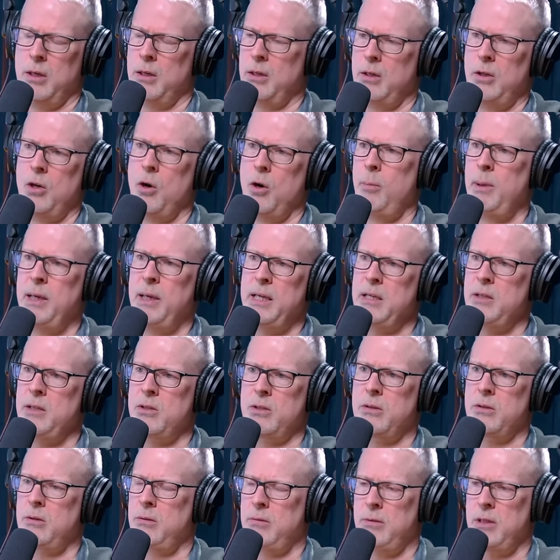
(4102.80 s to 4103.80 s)
nobody's
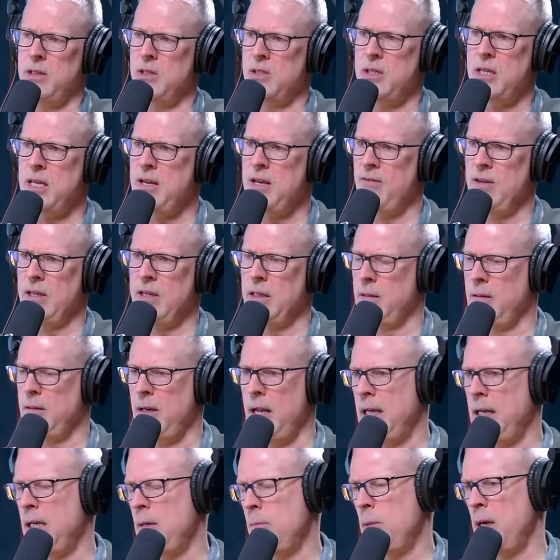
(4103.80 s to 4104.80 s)
deceiving
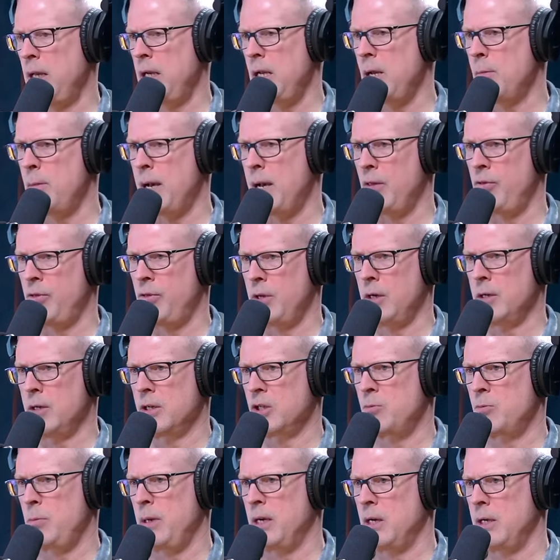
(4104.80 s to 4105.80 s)
anybody about their
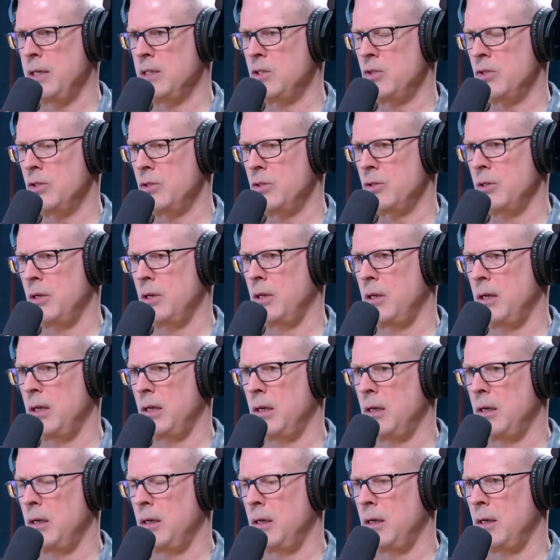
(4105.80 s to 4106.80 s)
experiences."
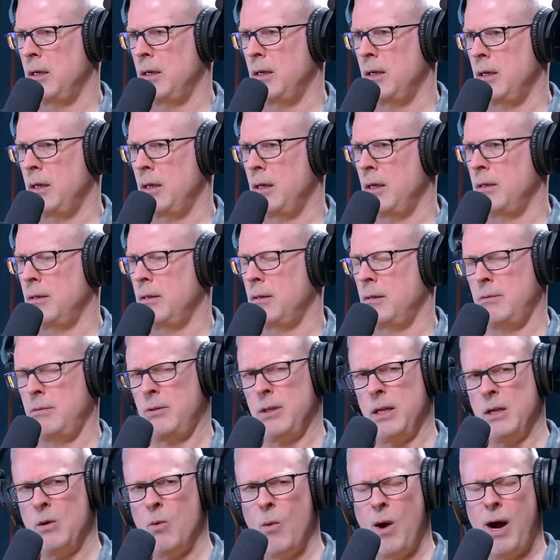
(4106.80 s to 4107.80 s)
It's
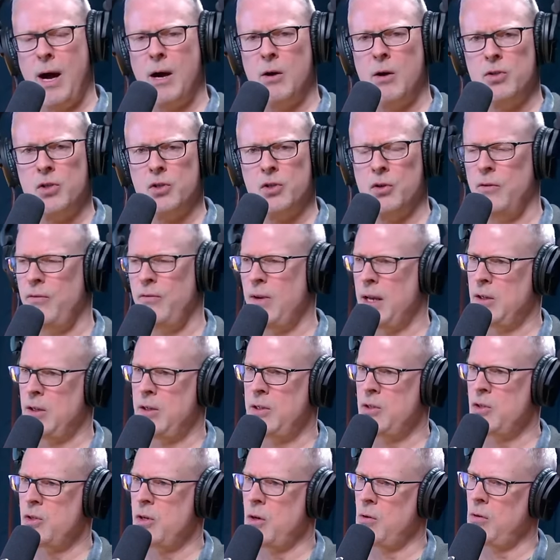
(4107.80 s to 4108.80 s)
like, wow, so
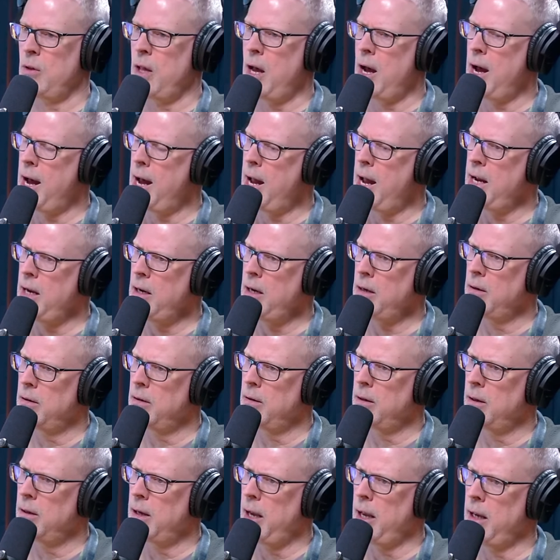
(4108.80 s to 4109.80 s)
veterans don't lie
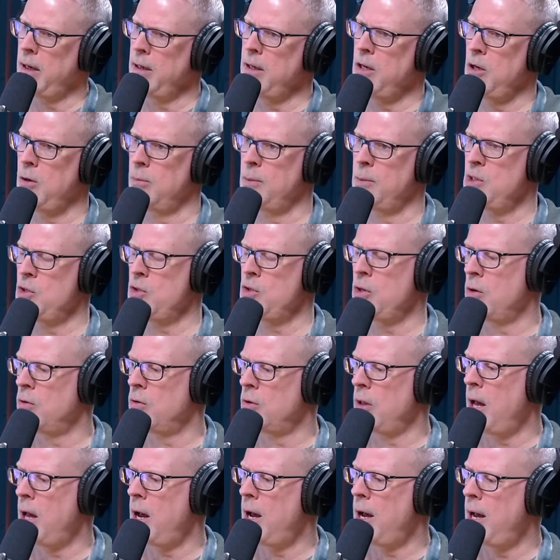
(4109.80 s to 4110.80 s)
and humans
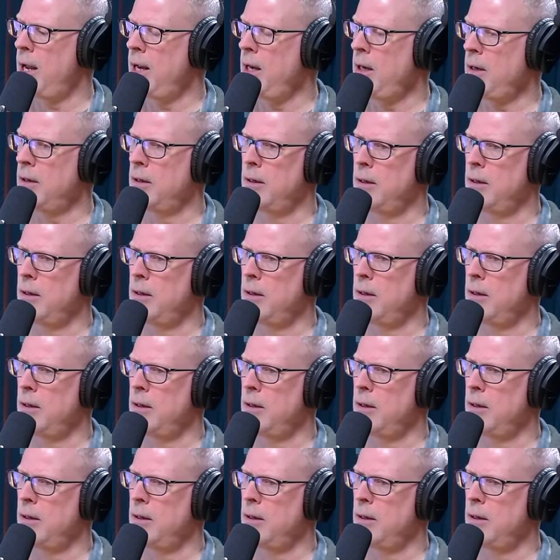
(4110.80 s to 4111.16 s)
don't lie.